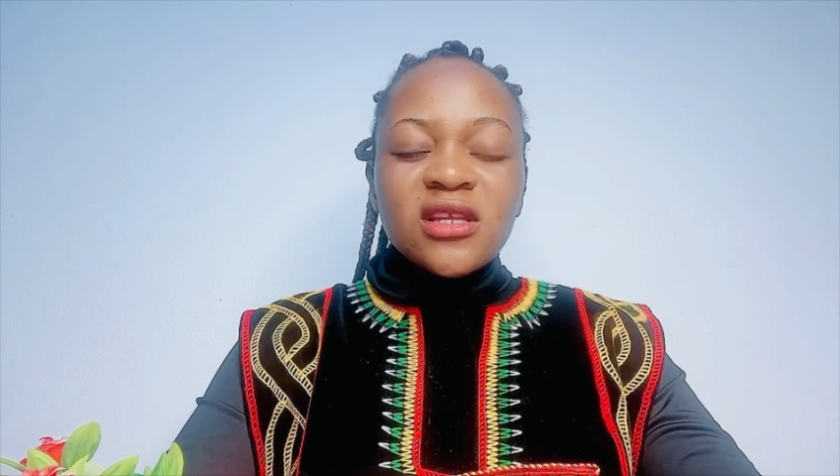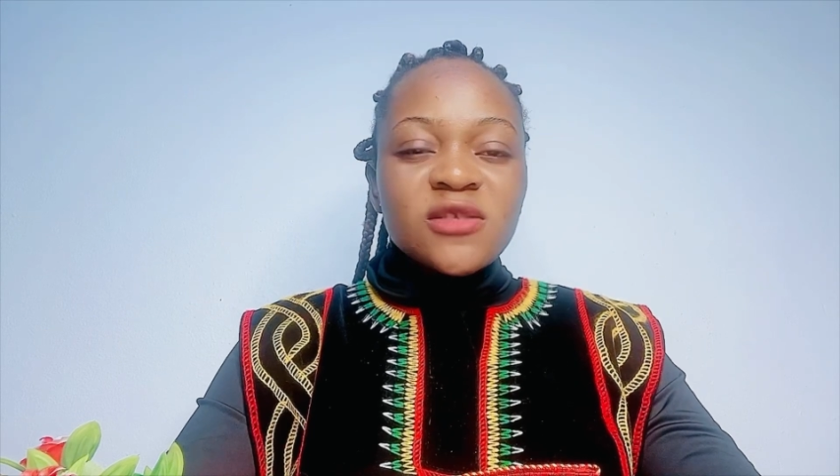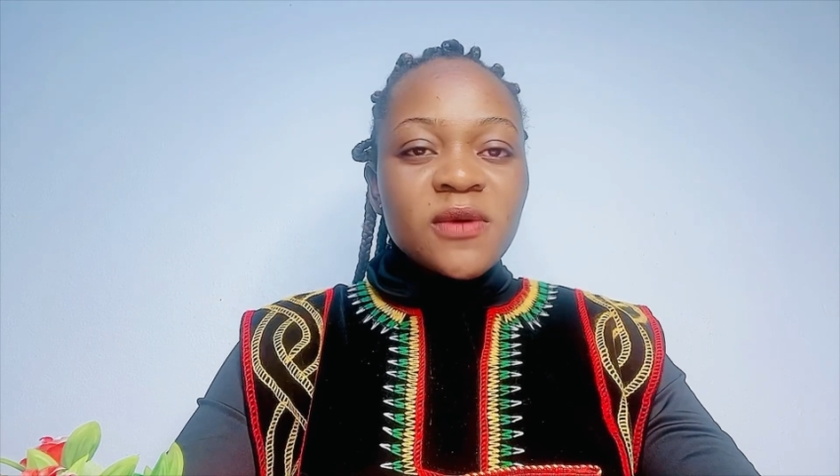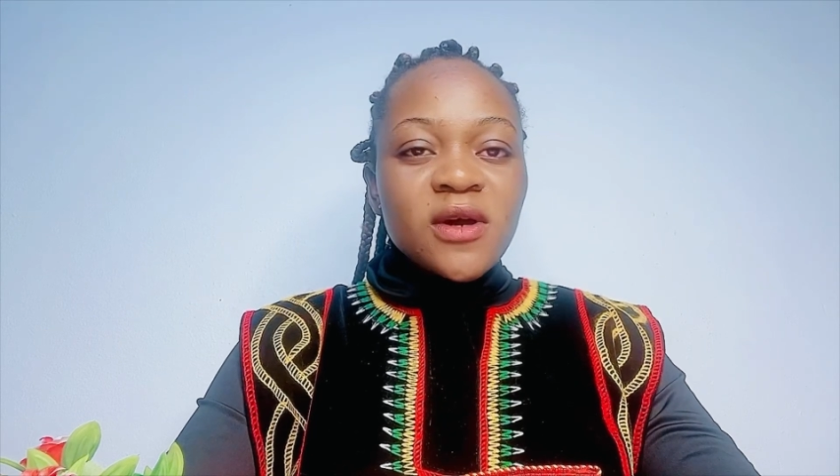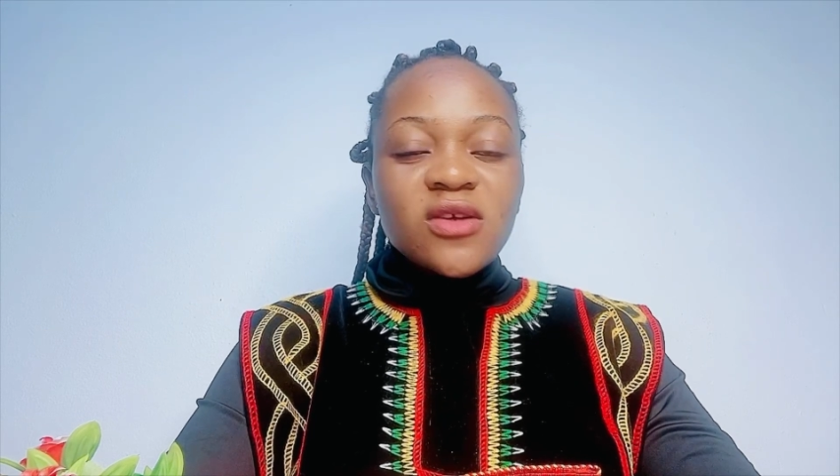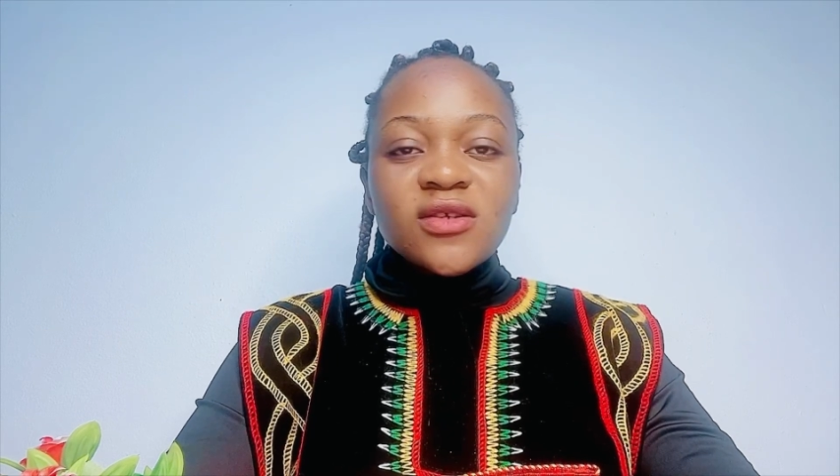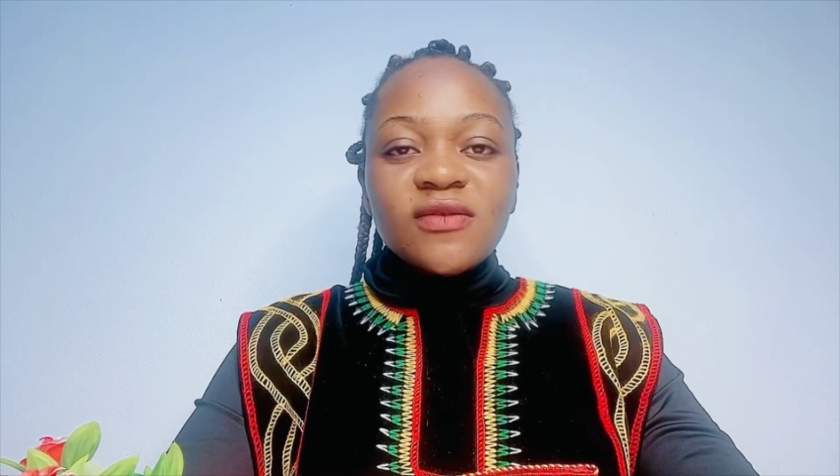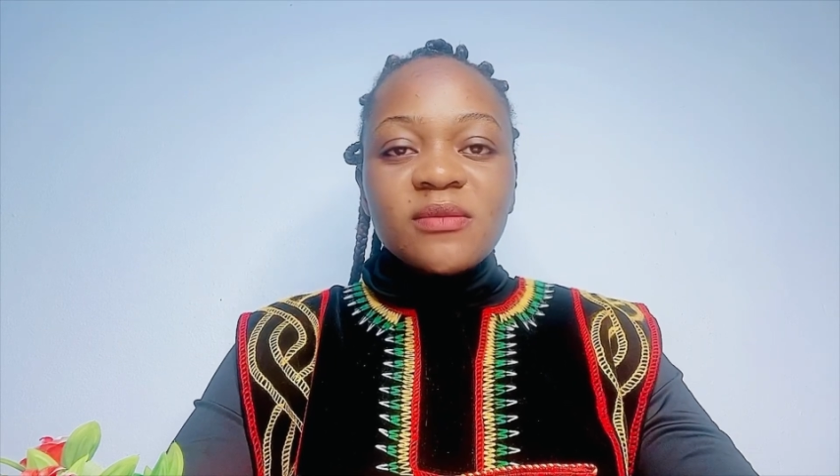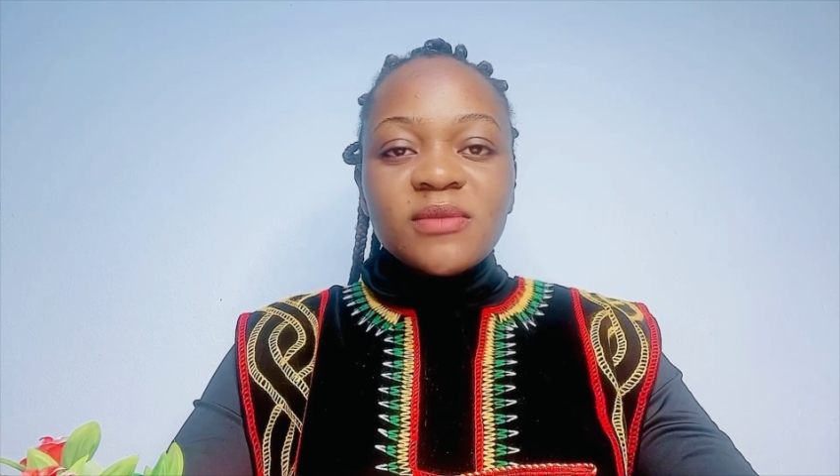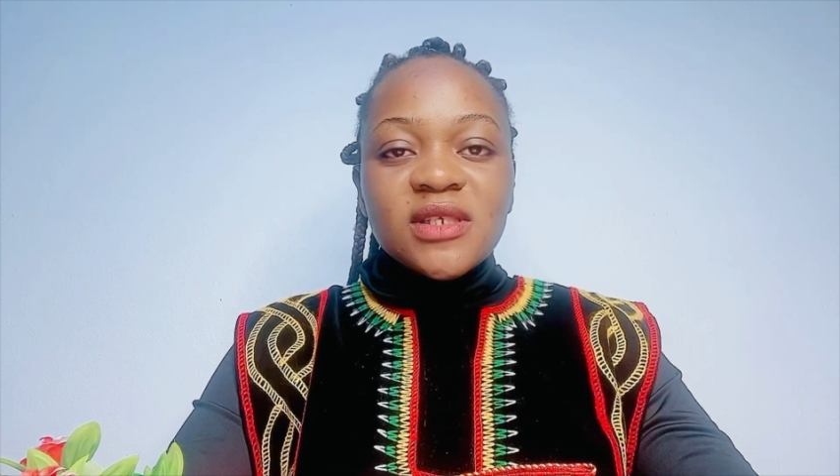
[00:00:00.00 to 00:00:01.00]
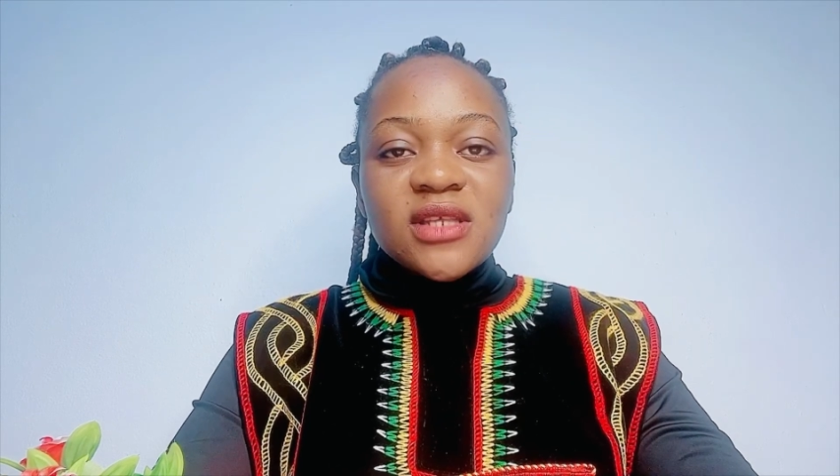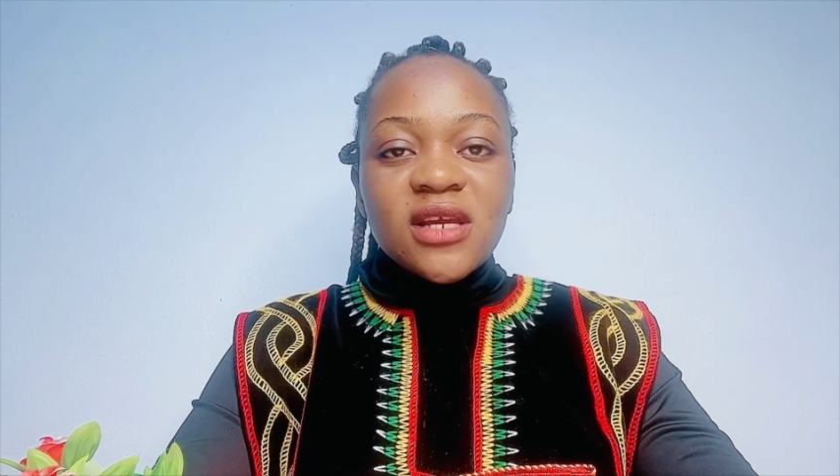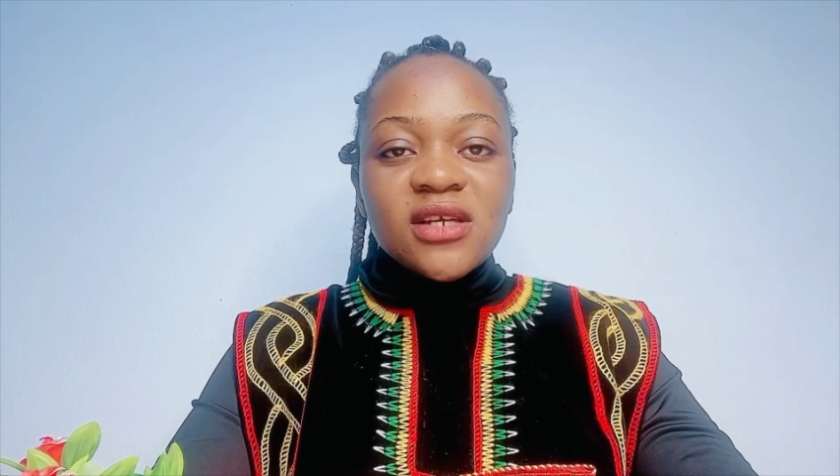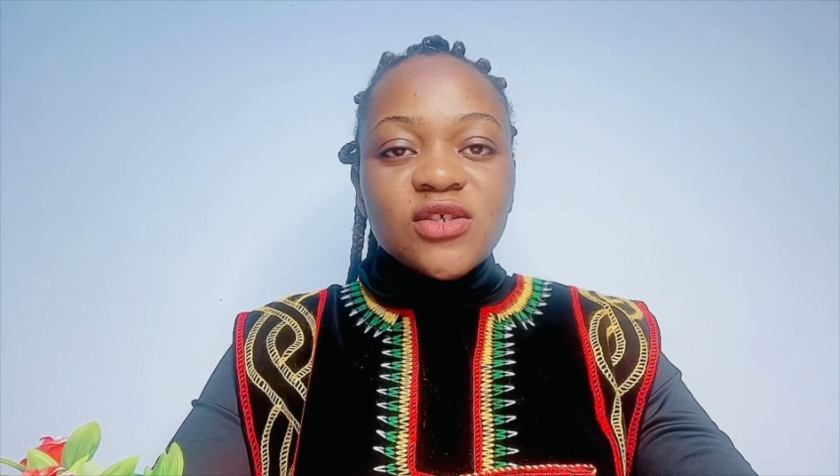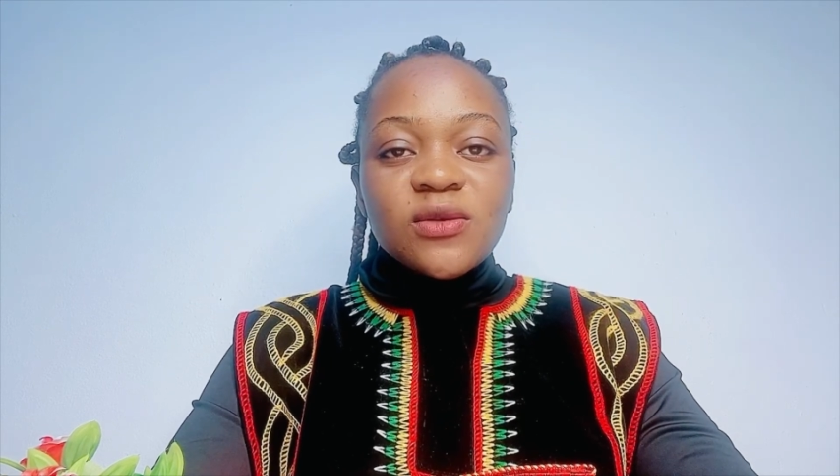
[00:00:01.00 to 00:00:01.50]
it's because of the
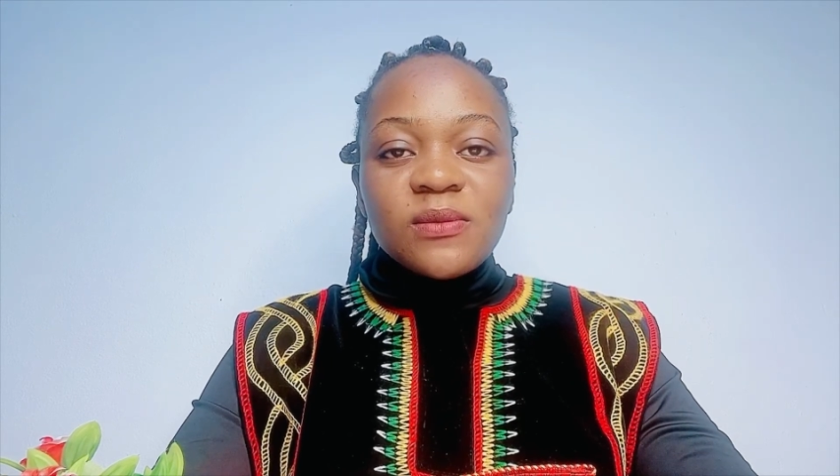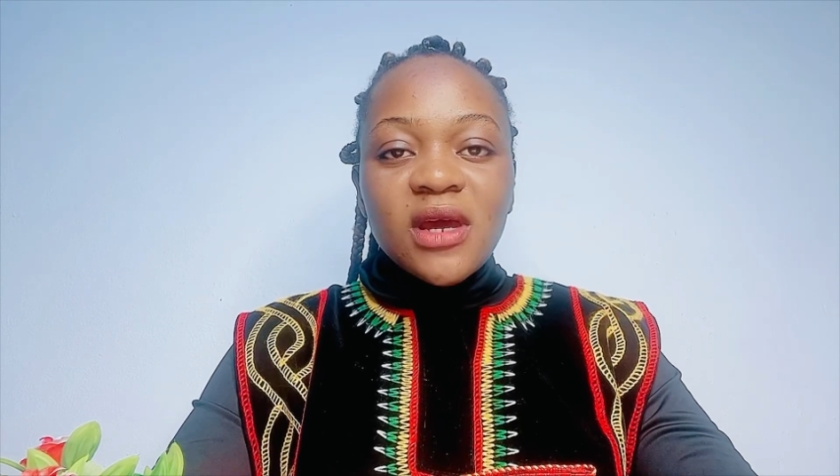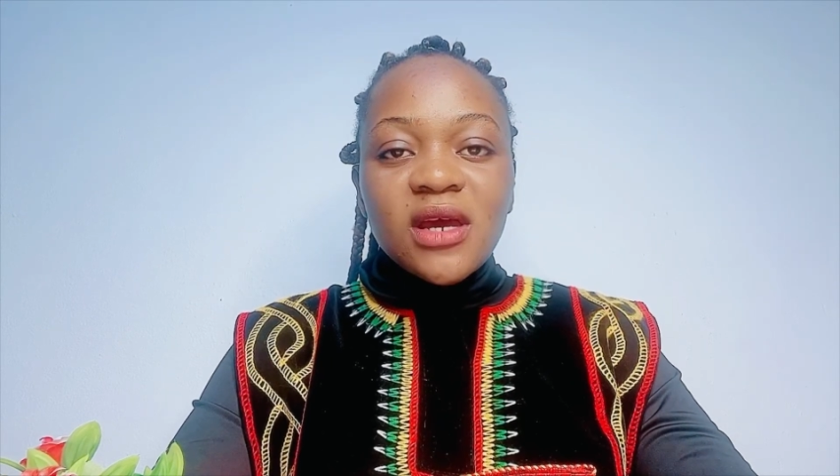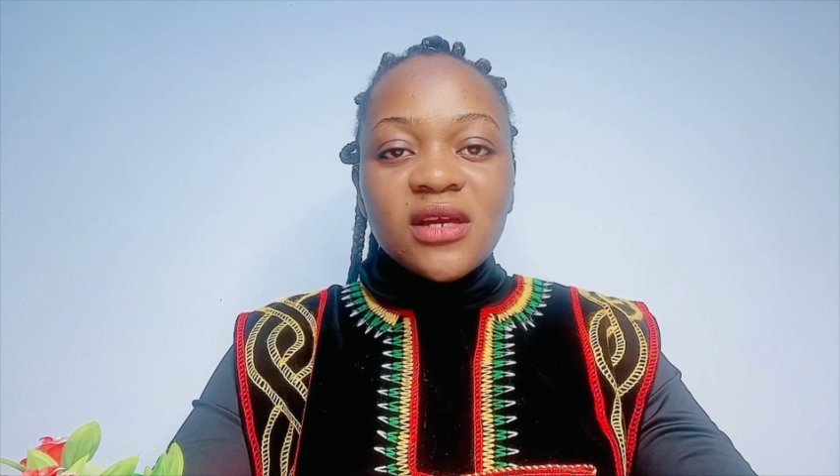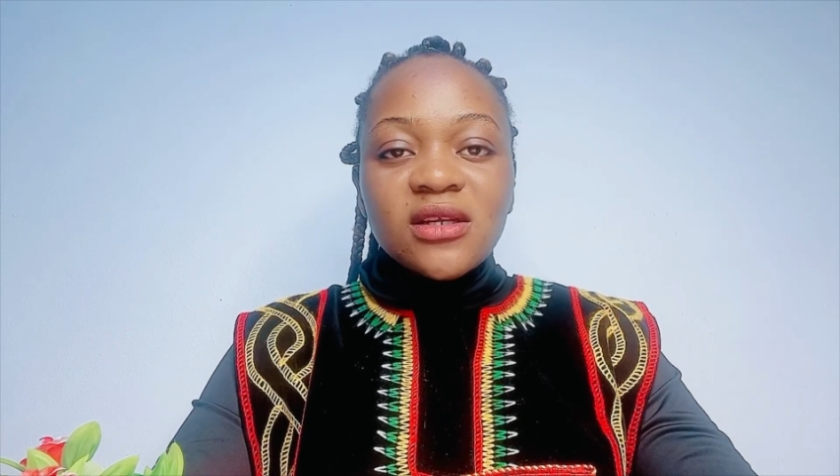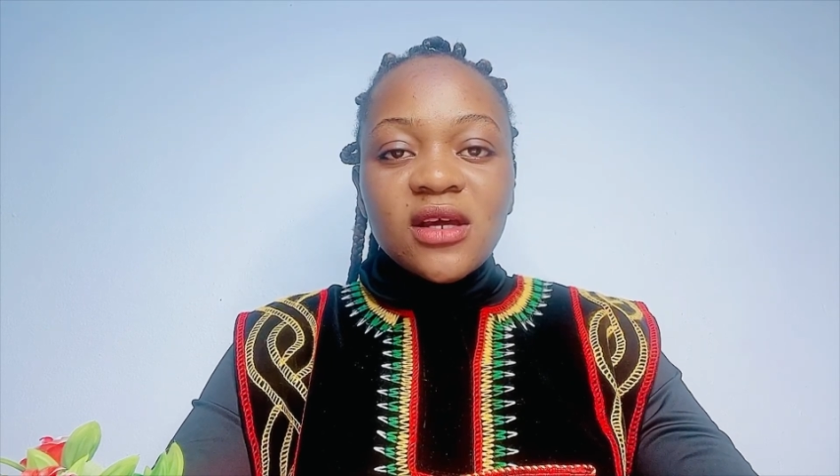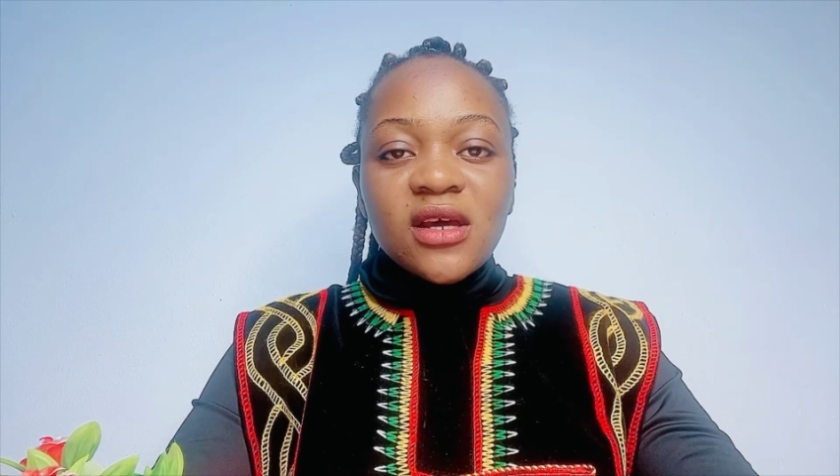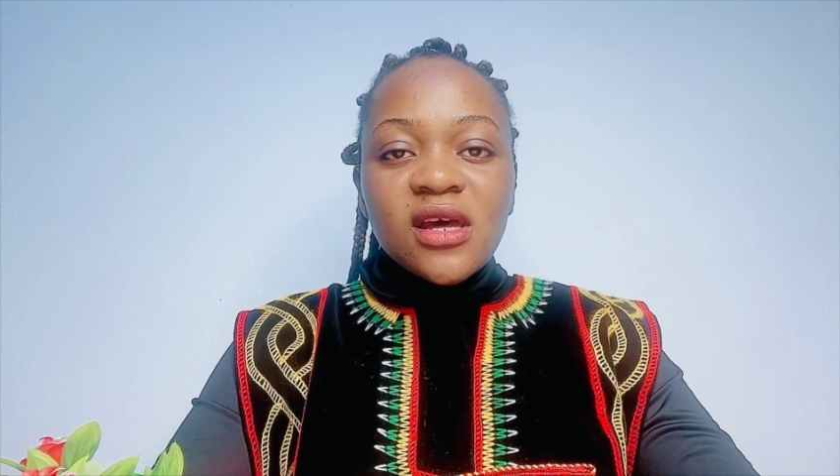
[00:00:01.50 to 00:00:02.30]
mistakes you made,